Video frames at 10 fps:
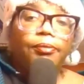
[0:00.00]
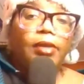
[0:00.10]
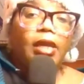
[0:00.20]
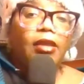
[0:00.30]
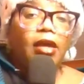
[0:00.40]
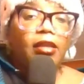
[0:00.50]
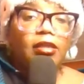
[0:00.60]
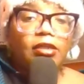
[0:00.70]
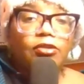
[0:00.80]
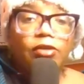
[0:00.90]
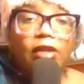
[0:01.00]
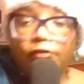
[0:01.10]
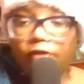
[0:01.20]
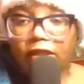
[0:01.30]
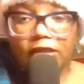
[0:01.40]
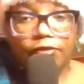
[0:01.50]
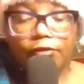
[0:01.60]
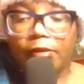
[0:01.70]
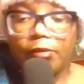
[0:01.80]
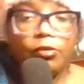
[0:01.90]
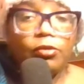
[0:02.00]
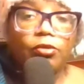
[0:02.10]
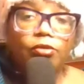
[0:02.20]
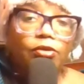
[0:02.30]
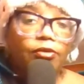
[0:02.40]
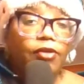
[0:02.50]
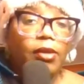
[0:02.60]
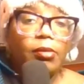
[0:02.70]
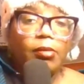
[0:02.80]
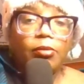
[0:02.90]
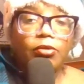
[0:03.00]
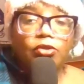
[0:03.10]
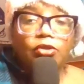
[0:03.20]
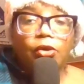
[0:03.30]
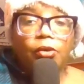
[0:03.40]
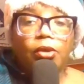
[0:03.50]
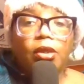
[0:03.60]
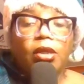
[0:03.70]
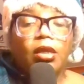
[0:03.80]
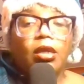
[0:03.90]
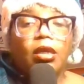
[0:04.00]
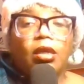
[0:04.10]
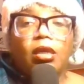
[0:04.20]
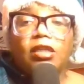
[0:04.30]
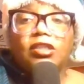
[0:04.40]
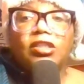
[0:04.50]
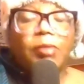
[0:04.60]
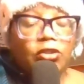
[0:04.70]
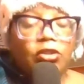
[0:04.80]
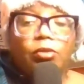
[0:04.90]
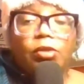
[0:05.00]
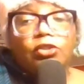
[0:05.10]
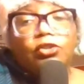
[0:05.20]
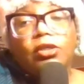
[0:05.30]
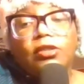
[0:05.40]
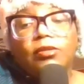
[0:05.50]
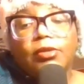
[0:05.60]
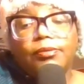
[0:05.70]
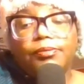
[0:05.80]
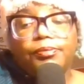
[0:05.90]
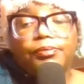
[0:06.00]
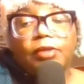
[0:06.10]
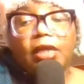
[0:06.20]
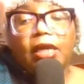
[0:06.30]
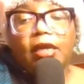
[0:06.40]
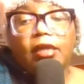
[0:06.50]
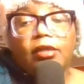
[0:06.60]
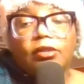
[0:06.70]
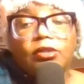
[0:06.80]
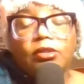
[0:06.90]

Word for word: and the holidays are never easy for people who lose their family members, so especially when it's your husband. And